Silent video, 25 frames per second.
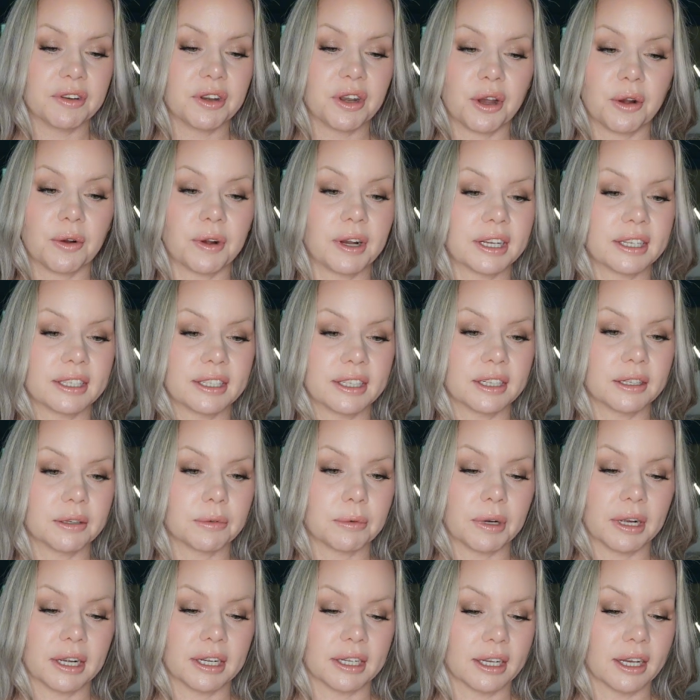no idea
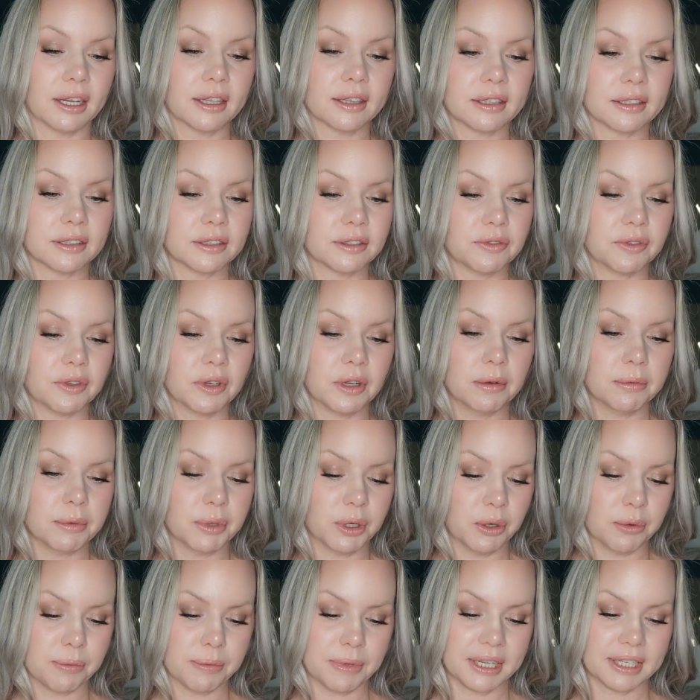where I got this from,
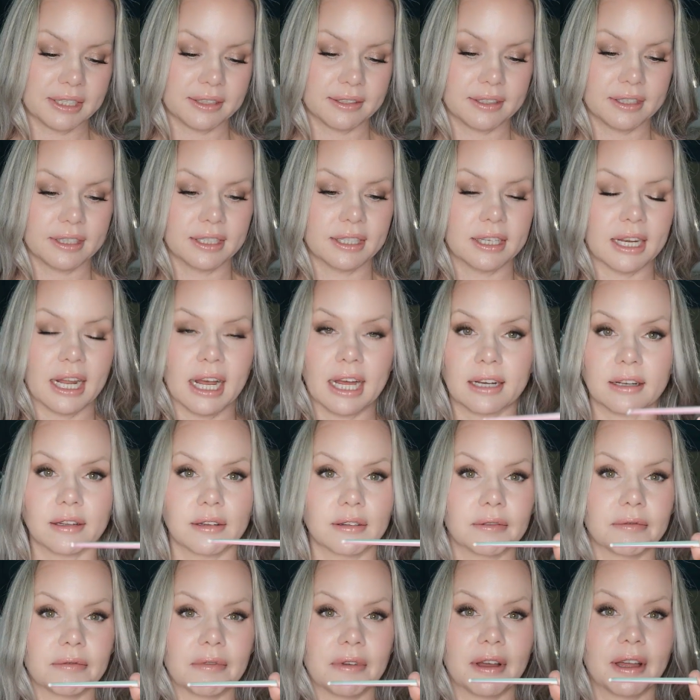who makes it.
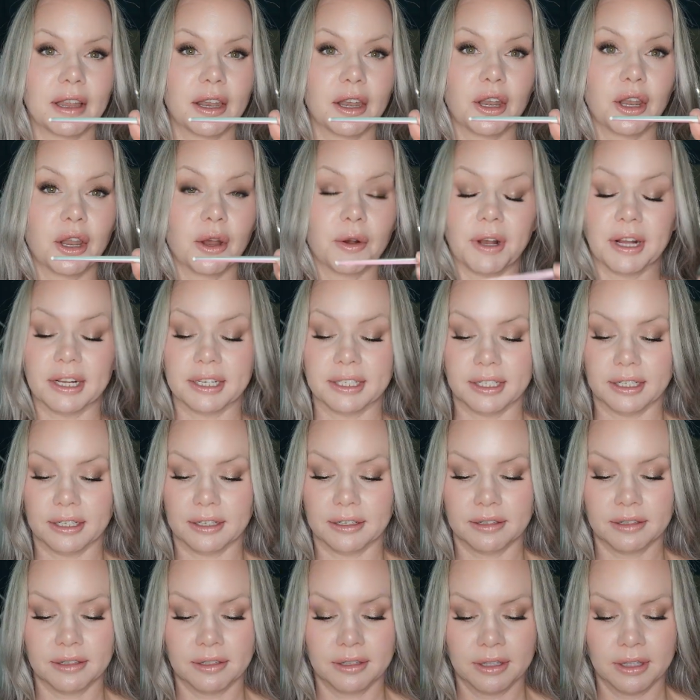No idea.
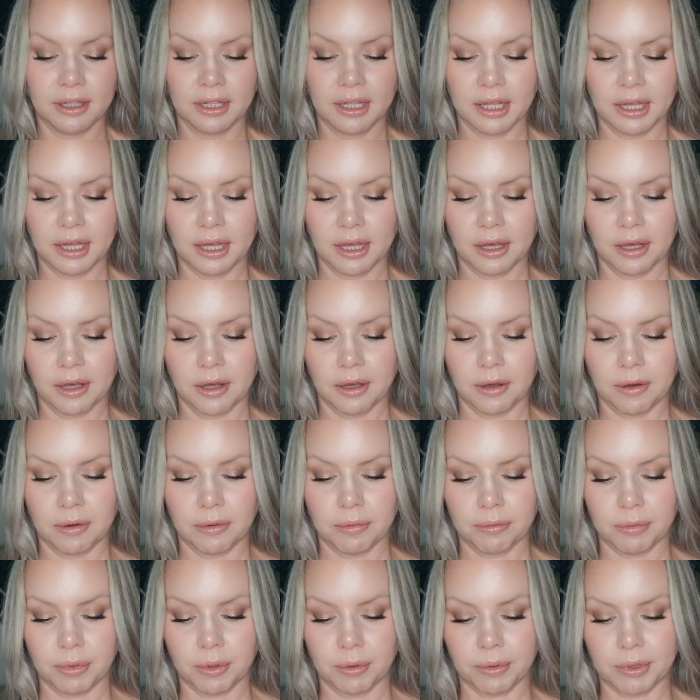
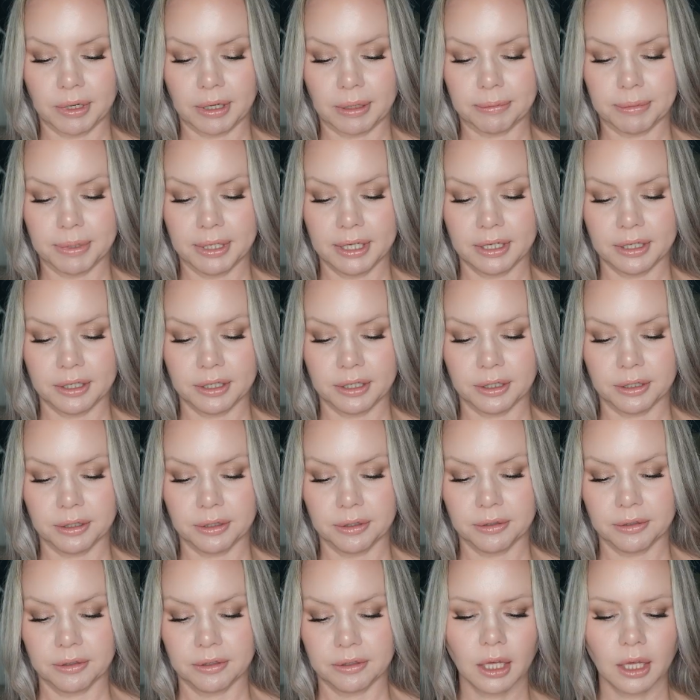But what I'm going to
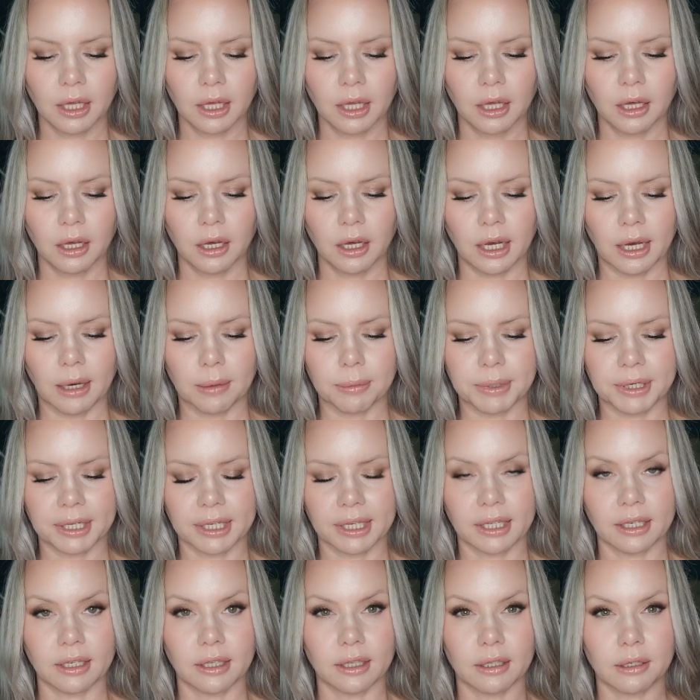do, I'm going to
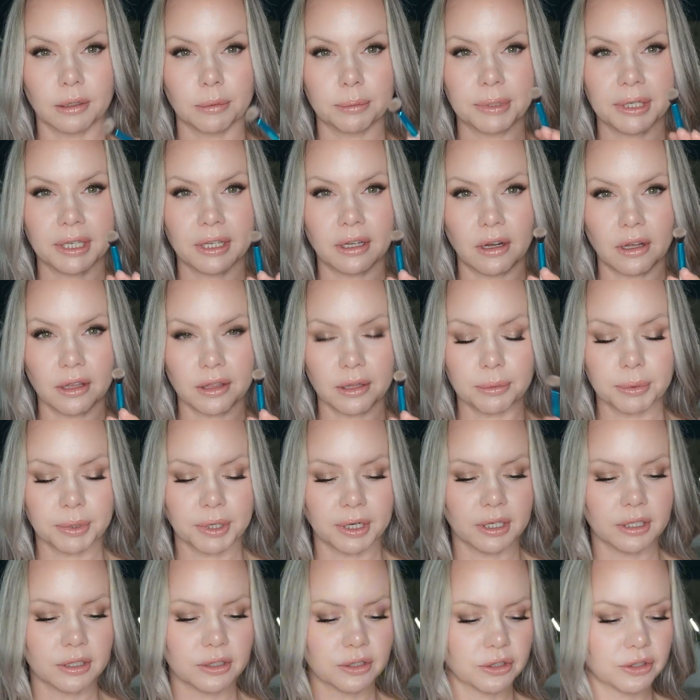get a little bit on the
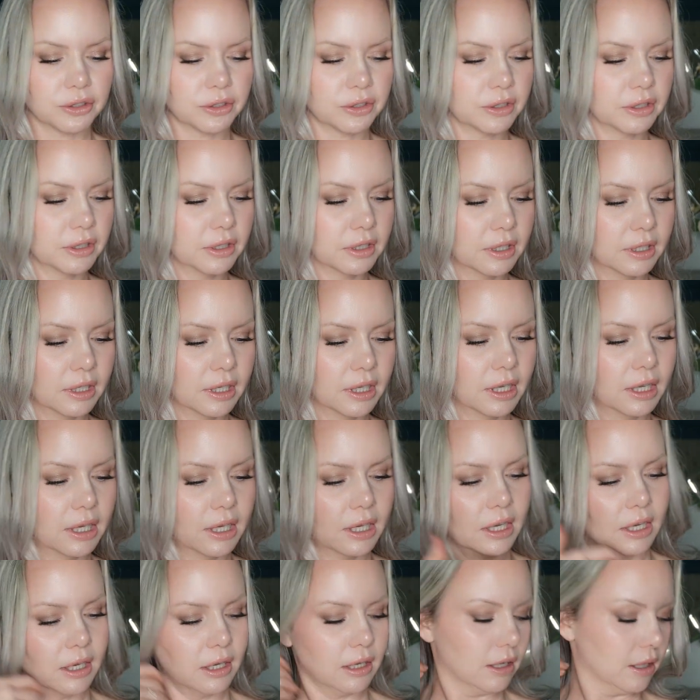brush.
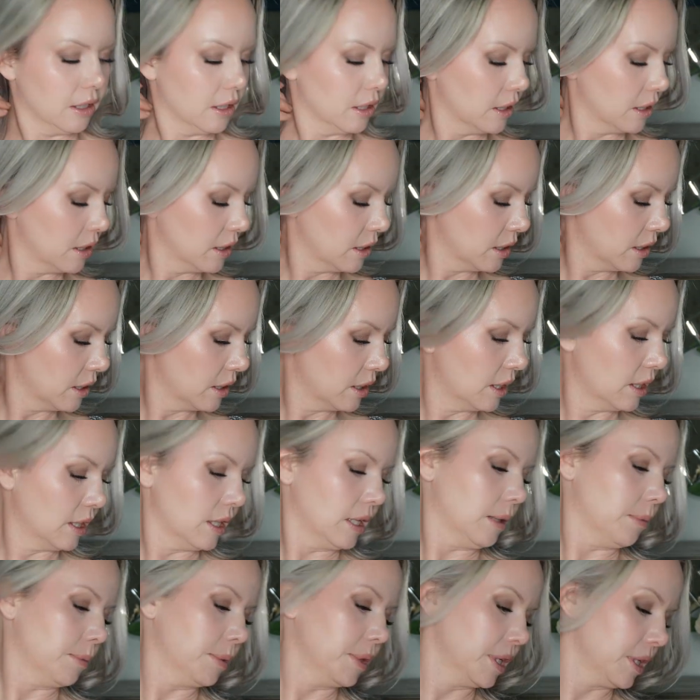And
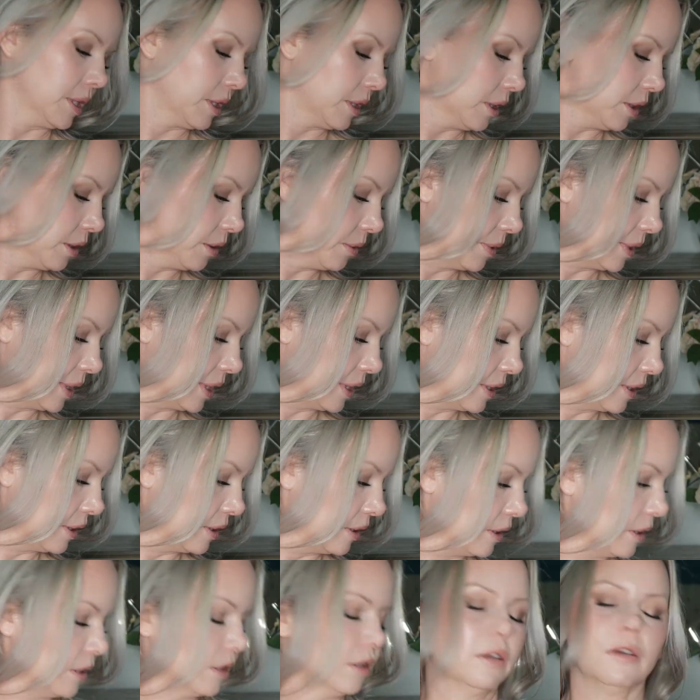I'm going to go
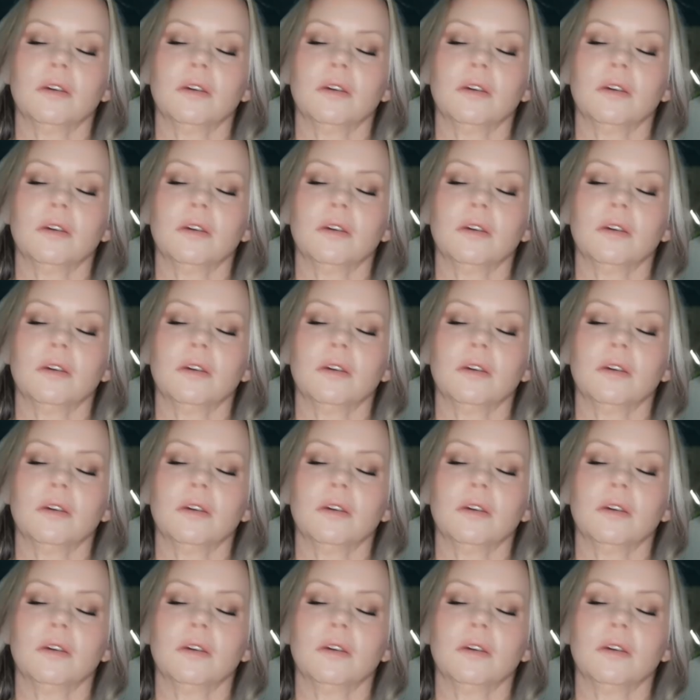in.